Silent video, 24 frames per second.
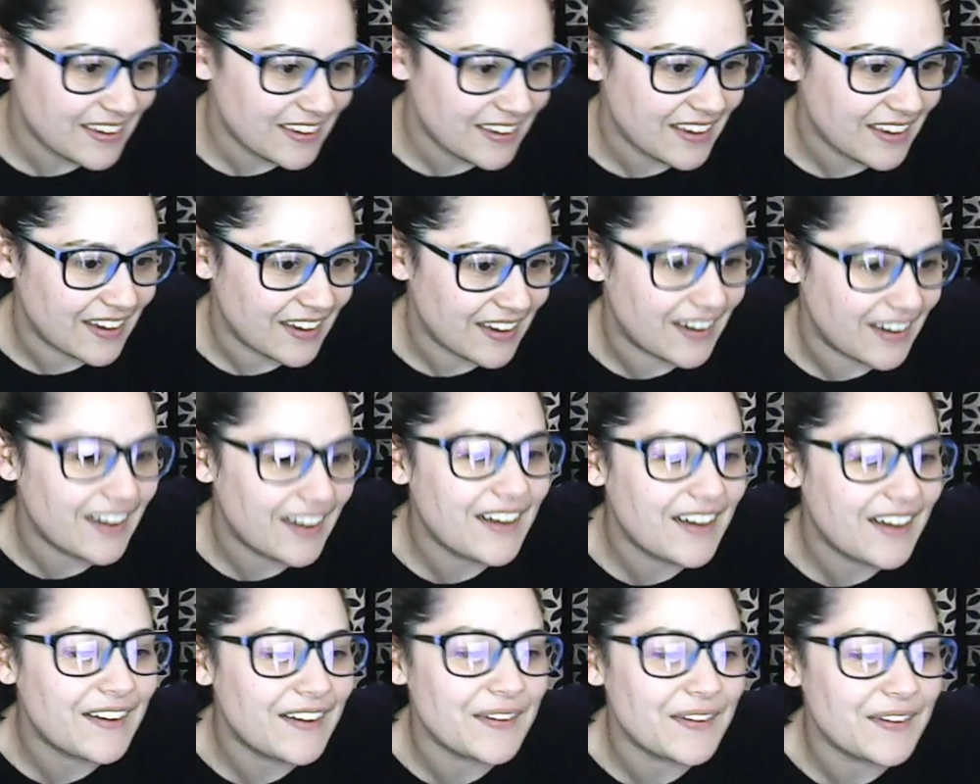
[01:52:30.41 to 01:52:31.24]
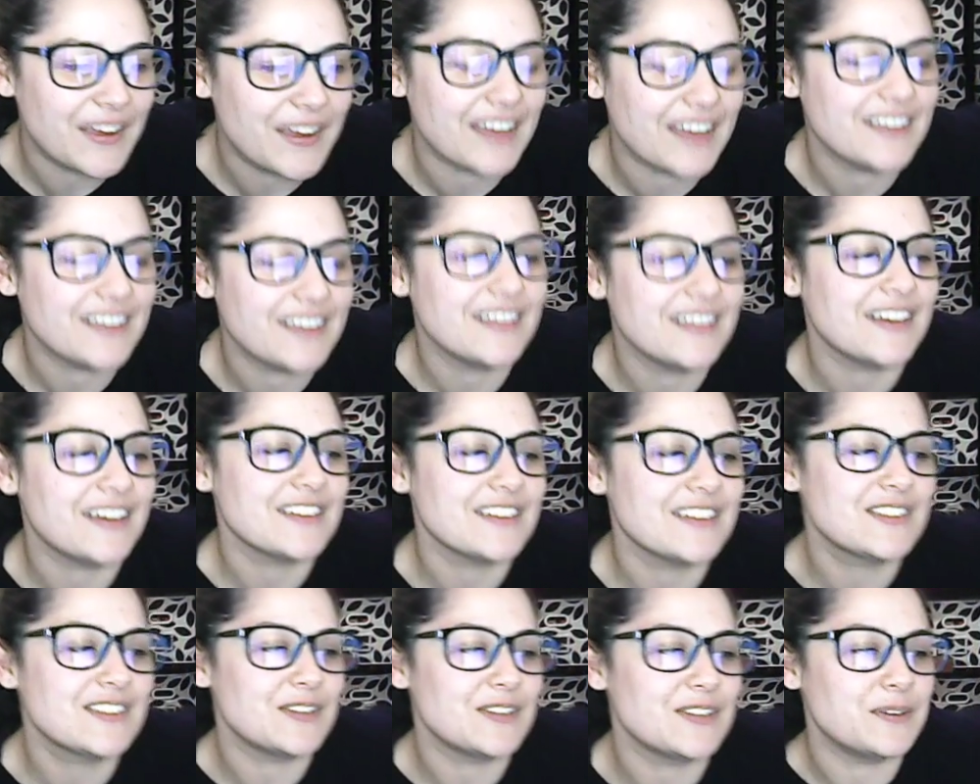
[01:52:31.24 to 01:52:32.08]
Okay, yeah.
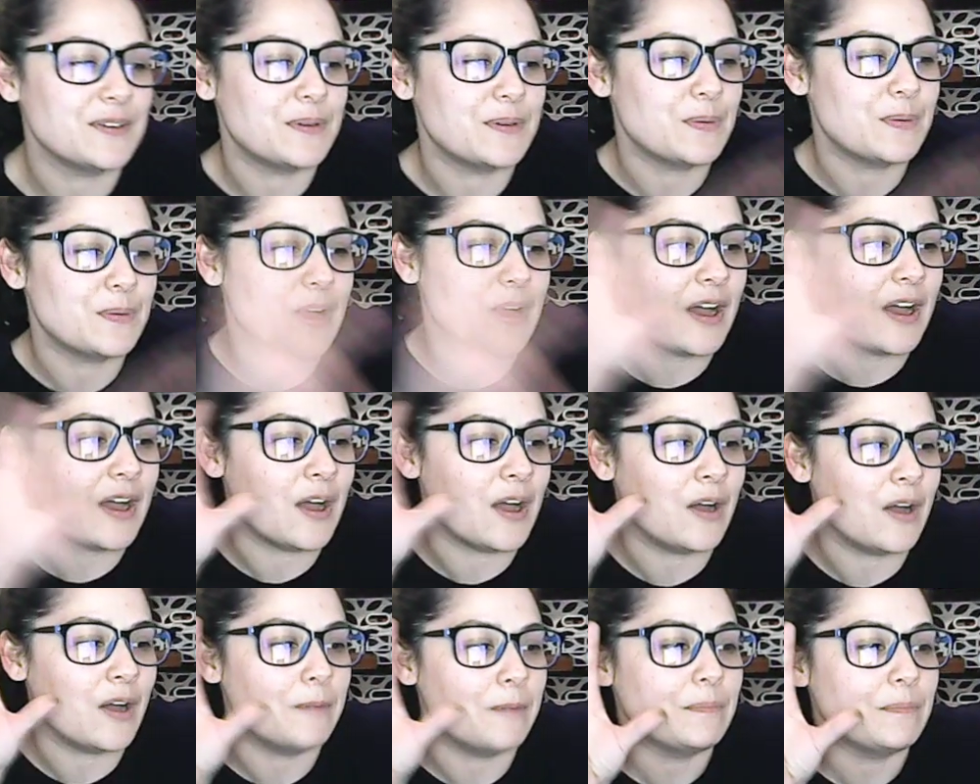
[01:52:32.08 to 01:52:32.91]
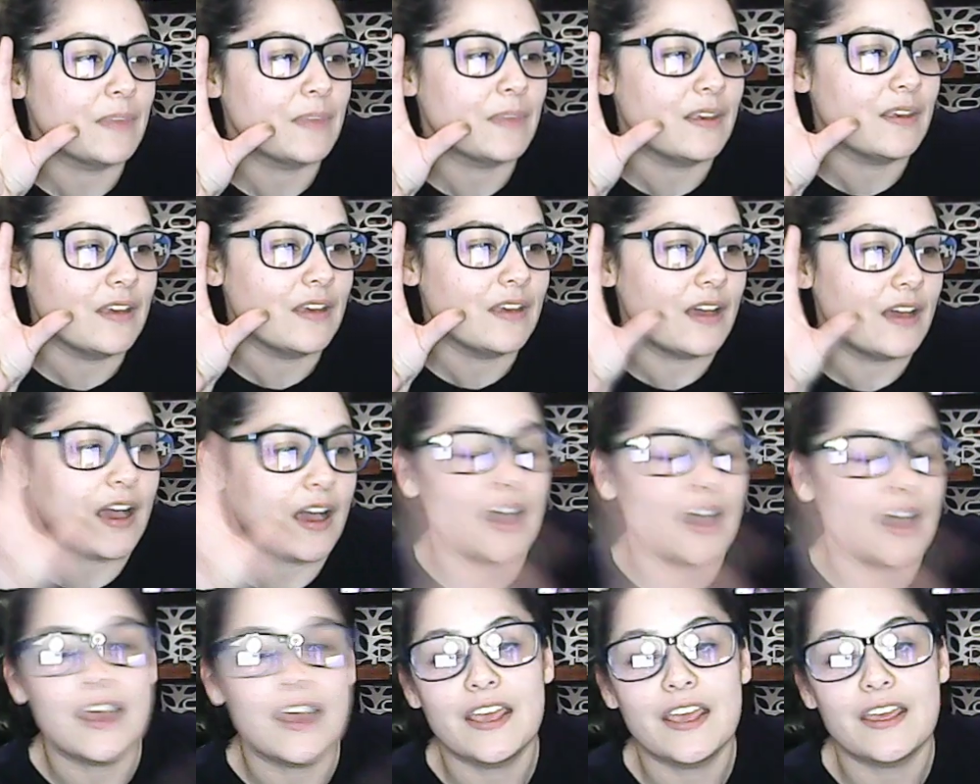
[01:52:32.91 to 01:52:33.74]
So
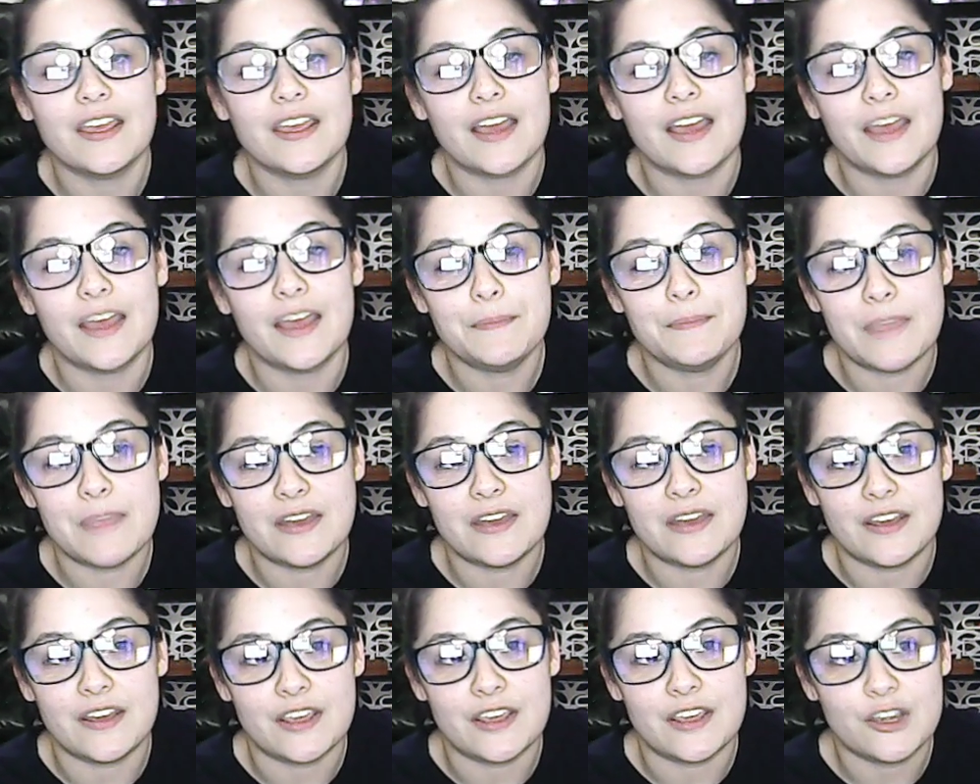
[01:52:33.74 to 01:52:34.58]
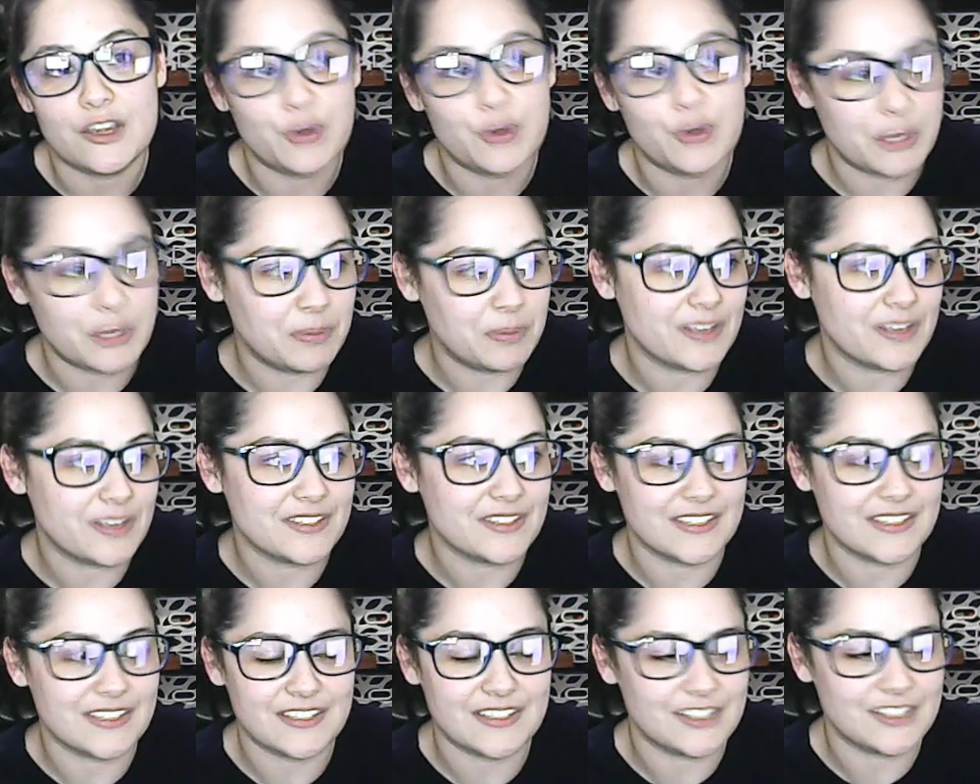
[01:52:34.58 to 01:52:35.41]
I made a quick play
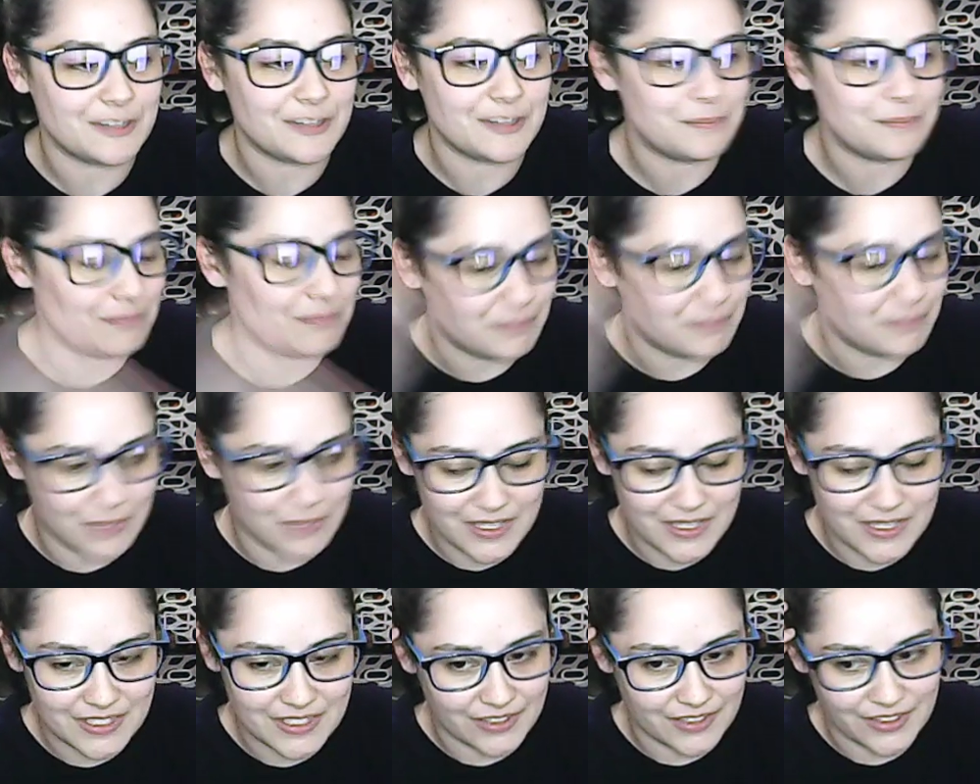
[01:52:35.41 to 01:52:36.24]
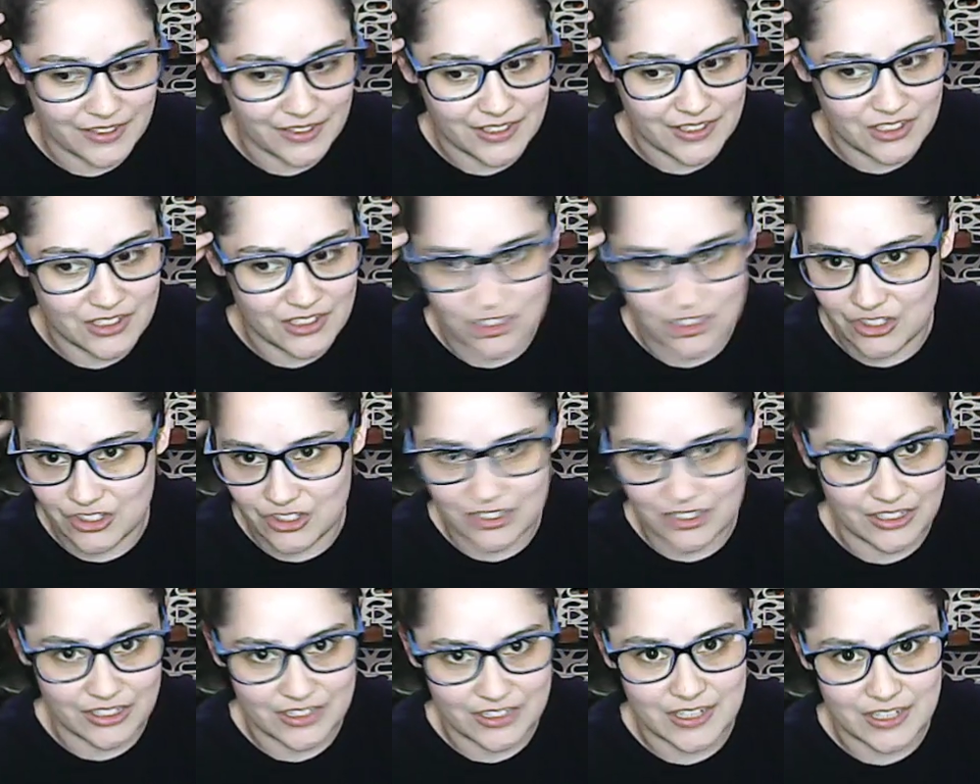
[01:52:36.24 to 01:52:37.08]
system. Basically, it's
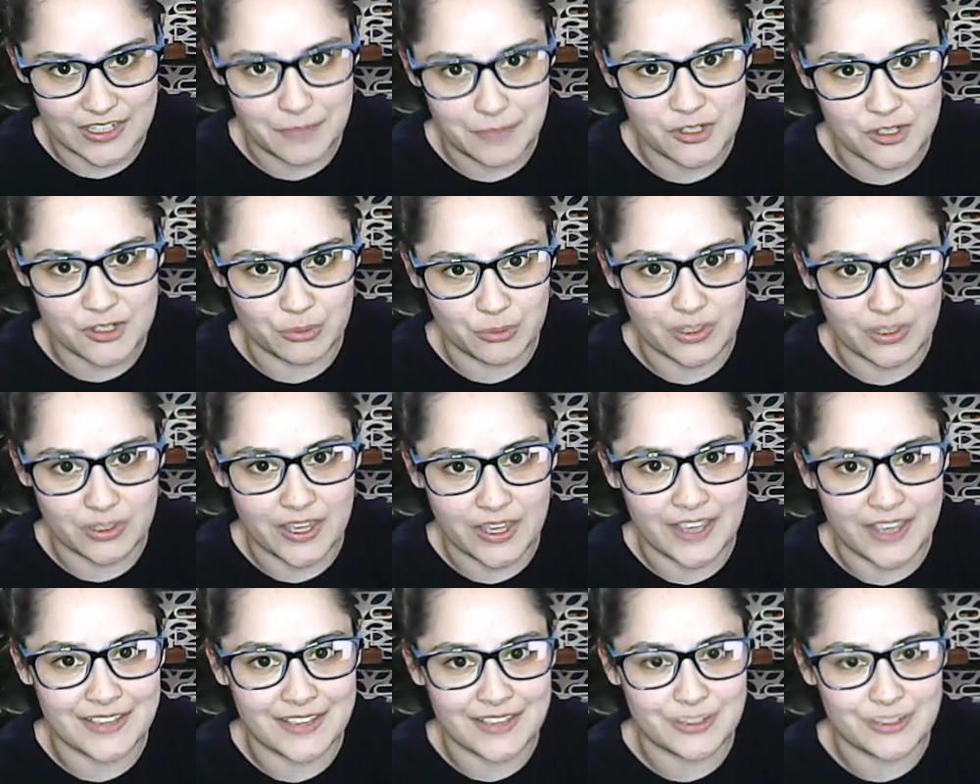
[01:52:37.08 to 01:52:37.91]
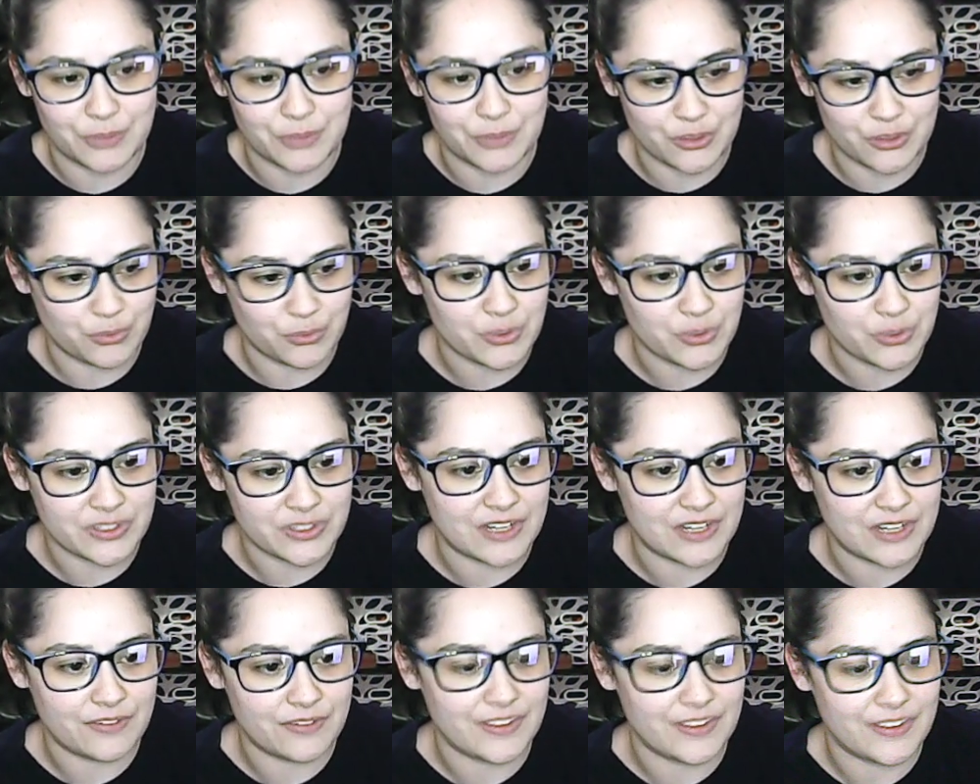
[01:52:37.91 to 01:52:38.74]
just conceptualized with the rules
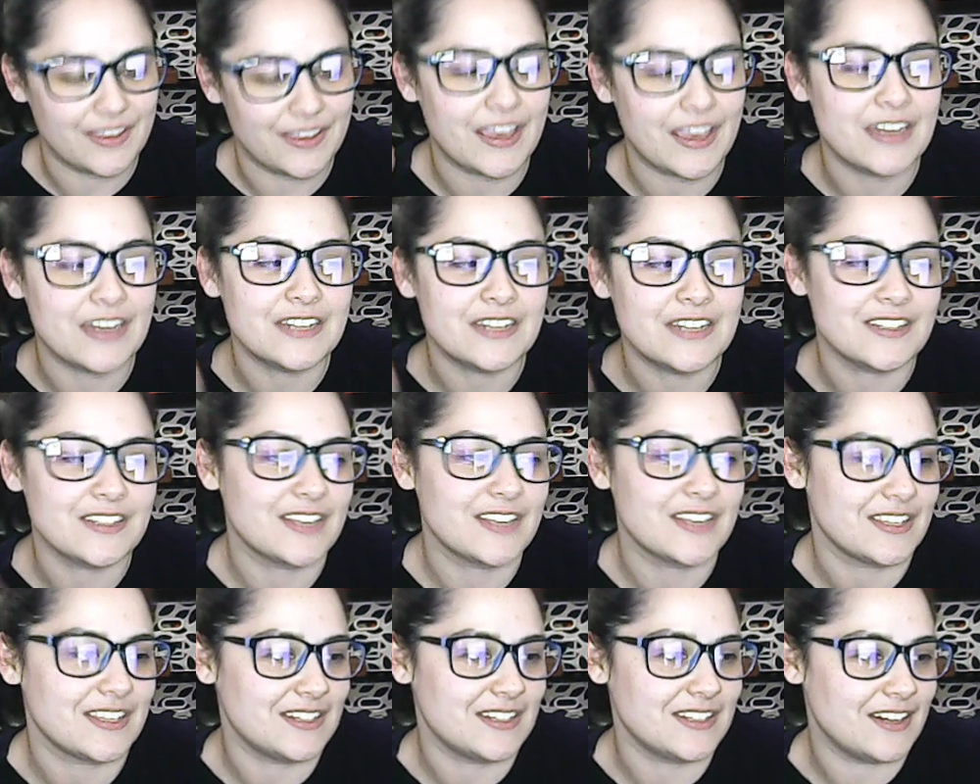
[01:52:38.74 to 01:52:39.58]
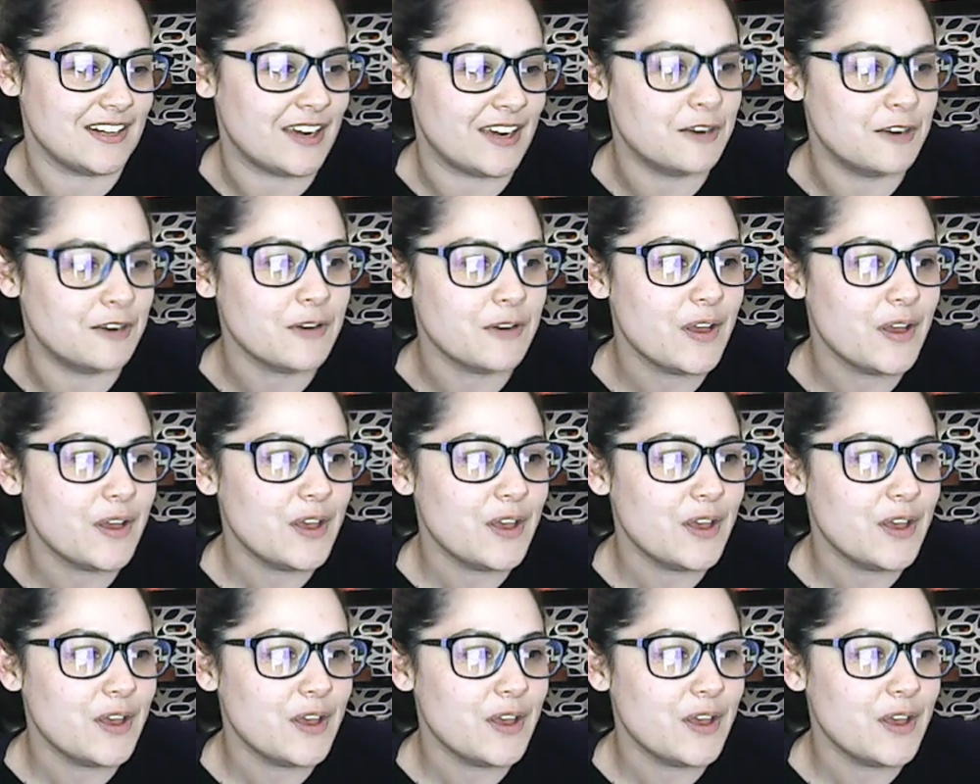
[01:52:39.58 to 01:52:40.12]
and everything. I need to test it out.